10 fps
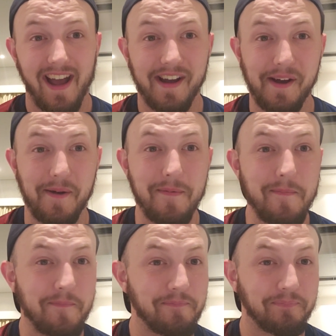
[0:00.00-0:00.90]

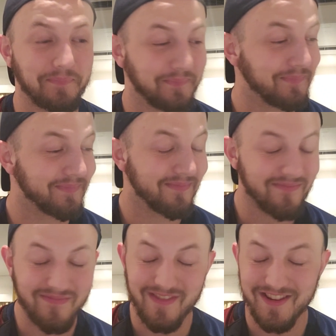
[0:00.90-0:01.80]
Um,
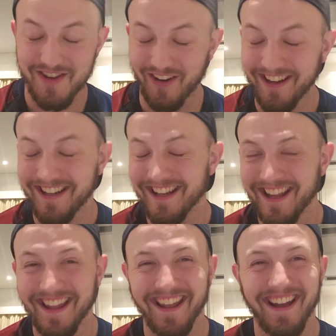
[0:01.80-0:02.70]
Sorry.
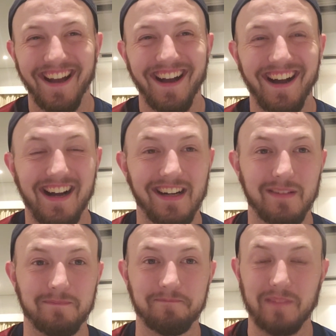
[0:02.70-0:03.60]

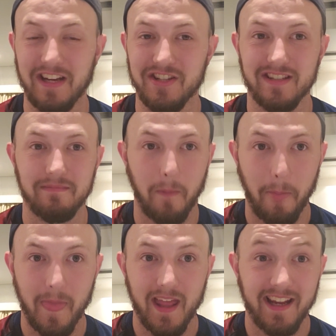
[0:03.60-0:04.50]
I just
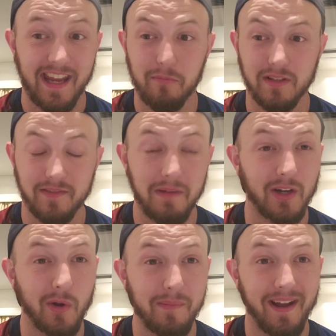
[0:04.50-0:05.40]
can't believe I'm
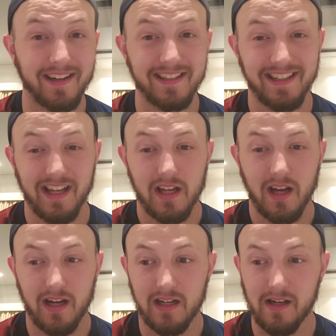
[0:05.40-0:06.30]
not going back.
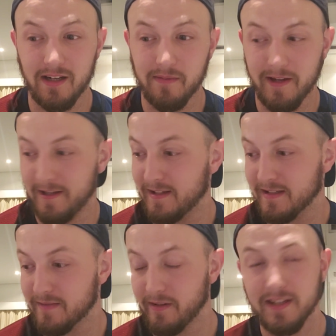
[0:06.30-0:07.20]

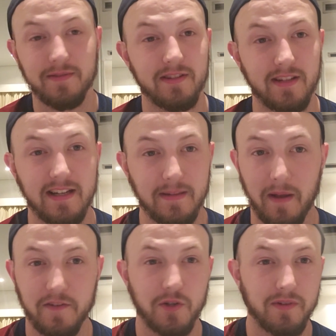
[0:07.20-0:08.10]
And to be honest with you guys, I'm
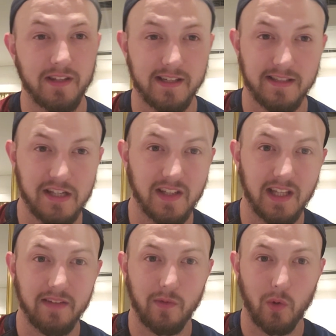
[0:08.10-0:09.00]
not sure what the next stage of
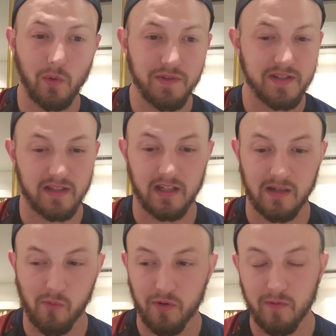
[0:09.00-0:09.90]
life holds,
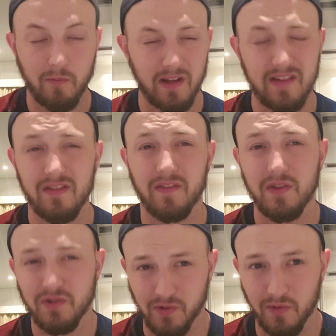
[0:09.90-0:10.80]
or what even the
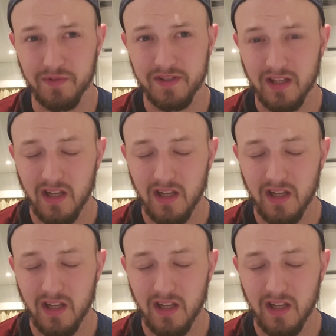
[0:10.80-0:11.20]
future holds.